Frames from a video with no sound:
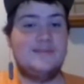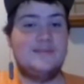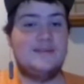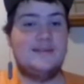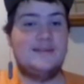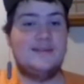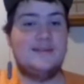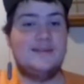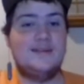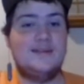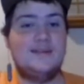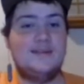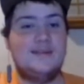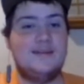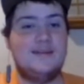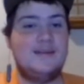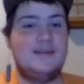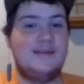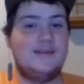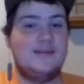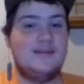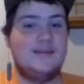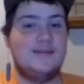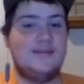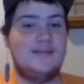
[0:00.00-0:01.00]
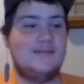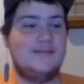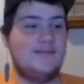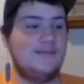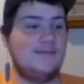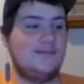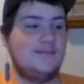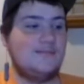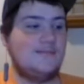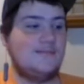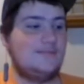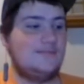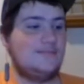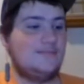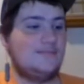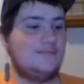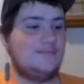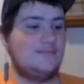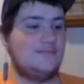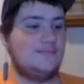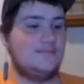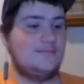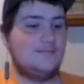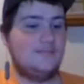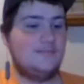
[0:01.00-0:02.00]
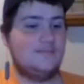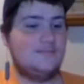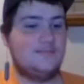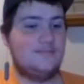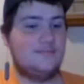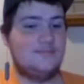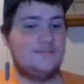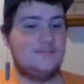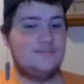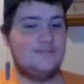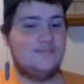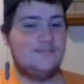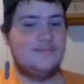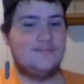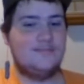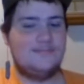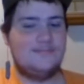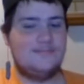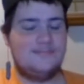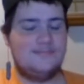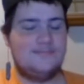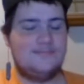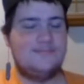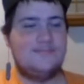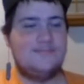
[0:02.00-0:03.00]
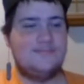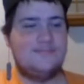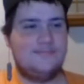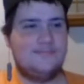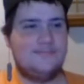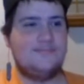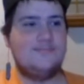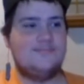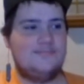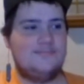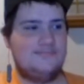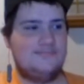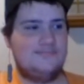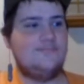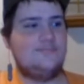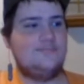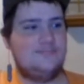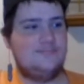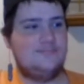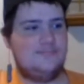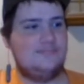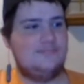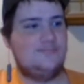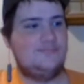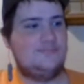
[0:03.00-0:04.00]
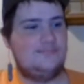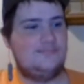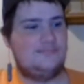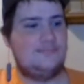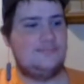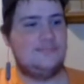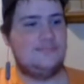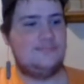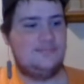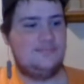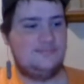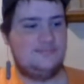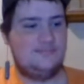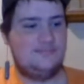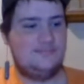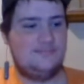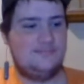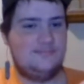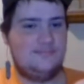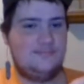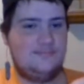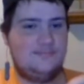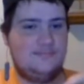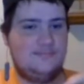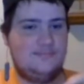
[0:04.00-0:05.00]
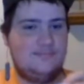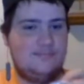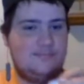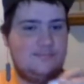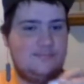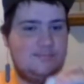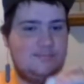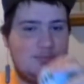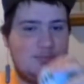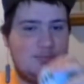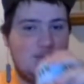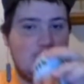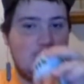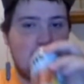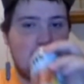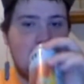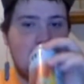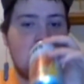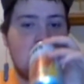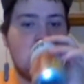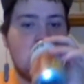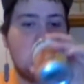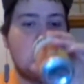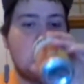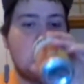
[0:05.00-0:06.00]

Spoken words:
(silent)